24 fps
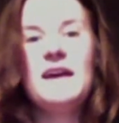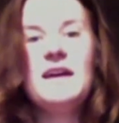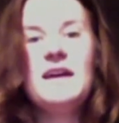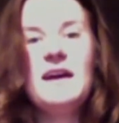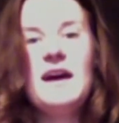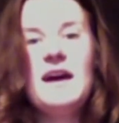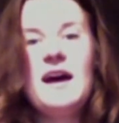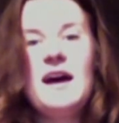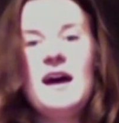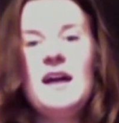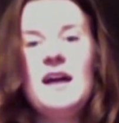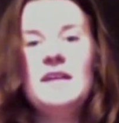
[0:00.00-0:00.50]

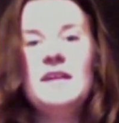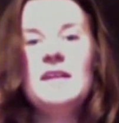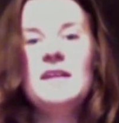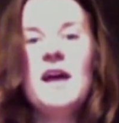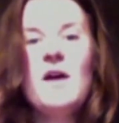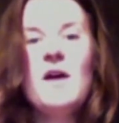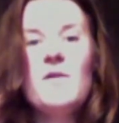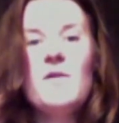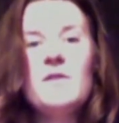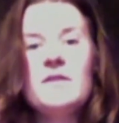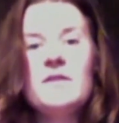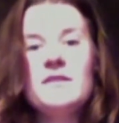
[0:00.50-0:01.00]

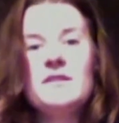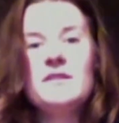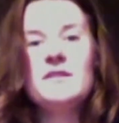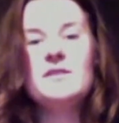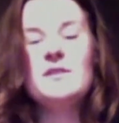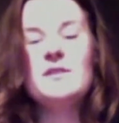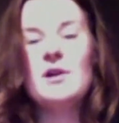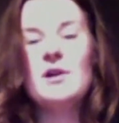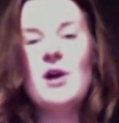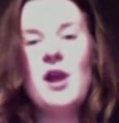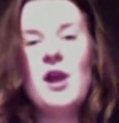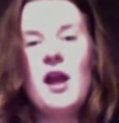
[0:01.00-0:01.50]
now we're in the
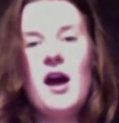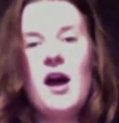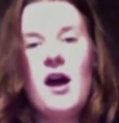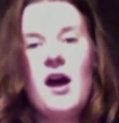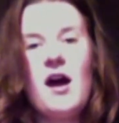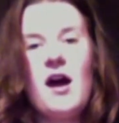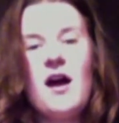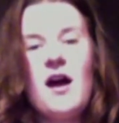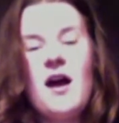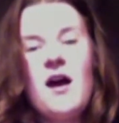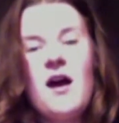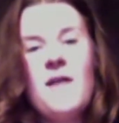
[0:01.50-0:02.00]
sauna.
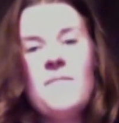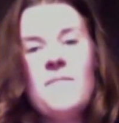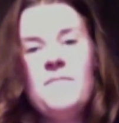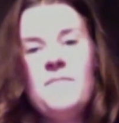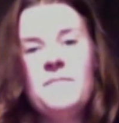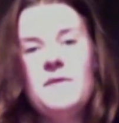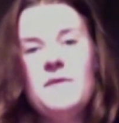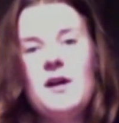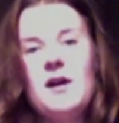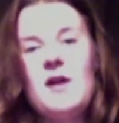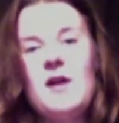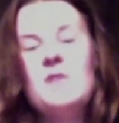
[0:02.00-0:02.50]

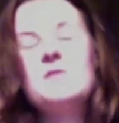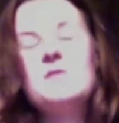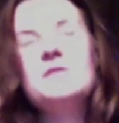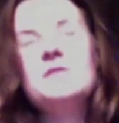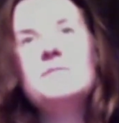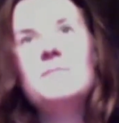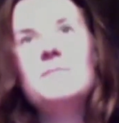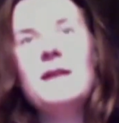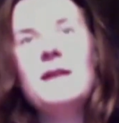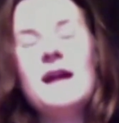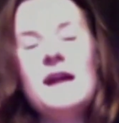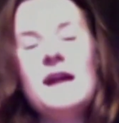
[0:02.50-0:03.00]
I
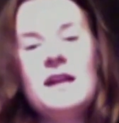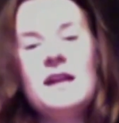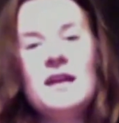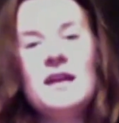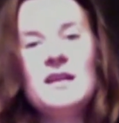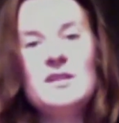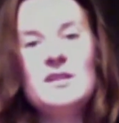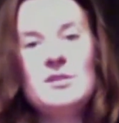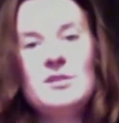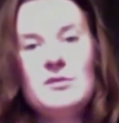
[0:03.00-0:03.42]
was planning